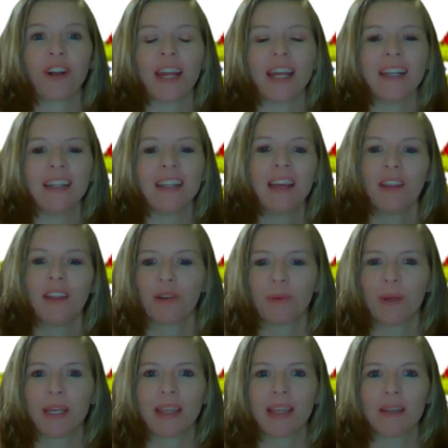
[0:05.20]
grade, the
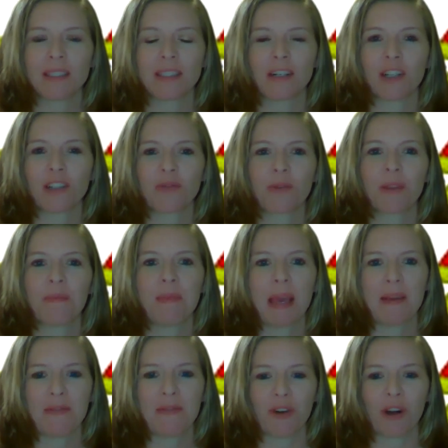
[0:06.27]
week that starts with May
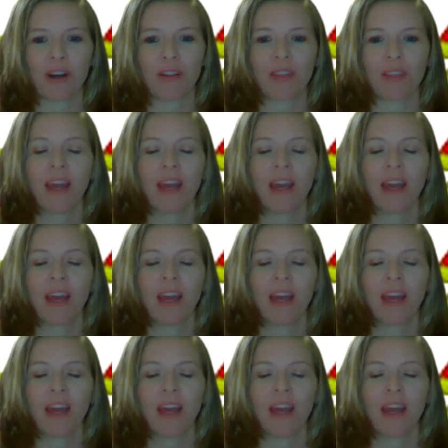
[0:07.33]
4th.